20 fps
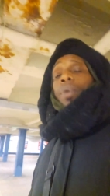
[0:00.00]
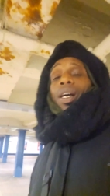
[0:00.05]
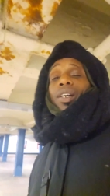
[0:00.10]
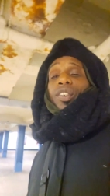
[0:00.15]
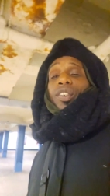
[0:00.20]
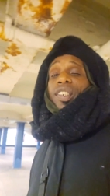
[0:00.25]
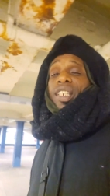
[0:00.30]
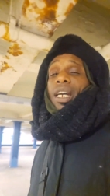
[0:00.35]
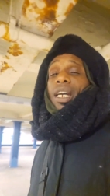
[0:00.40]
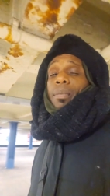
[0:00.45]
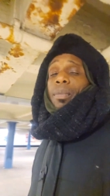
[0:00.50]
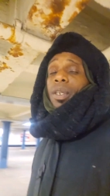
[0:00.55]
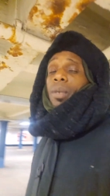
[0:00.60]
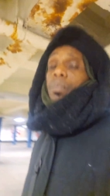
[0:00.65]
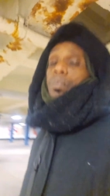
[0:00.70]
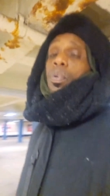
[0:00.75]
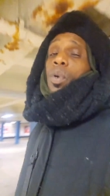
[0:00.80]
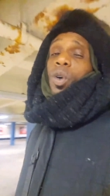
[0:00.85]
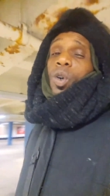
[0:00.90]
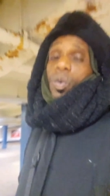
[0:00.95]
Sammy the
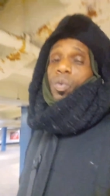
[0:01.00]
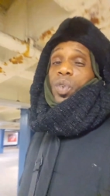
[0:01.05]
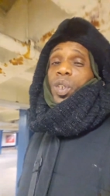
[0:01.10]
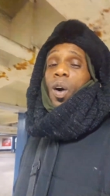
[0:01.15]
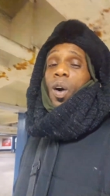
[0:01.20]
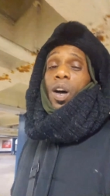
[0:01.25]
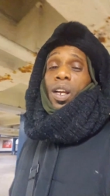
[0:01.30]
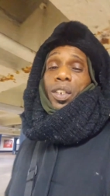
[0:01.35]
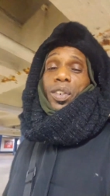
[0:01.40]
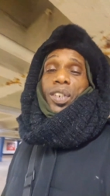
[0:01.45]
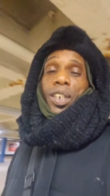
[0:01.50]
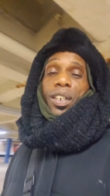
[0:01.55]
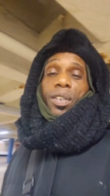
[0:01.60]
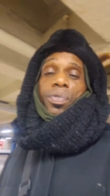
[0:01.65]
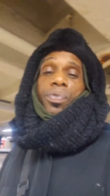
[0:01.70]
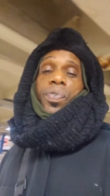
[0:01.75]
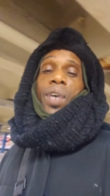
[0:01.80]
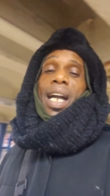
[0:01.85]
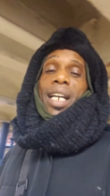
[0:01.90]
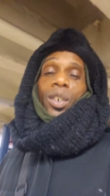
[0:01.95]
Bull, regardless of the
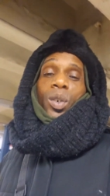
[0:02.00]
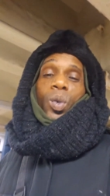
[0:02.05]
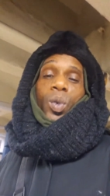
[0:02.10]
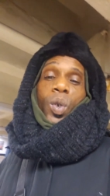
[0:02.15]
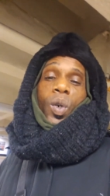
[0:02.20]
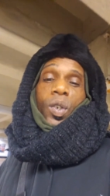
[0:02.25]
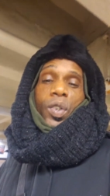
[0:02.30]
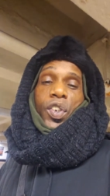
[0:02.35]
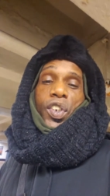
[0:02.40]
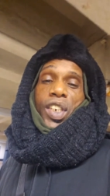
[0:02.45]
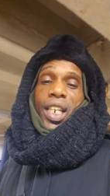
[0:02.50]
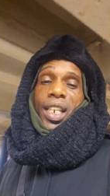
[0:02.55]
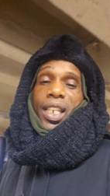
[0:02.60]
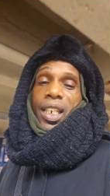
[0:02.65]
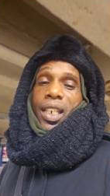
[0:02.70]
fact, New York City.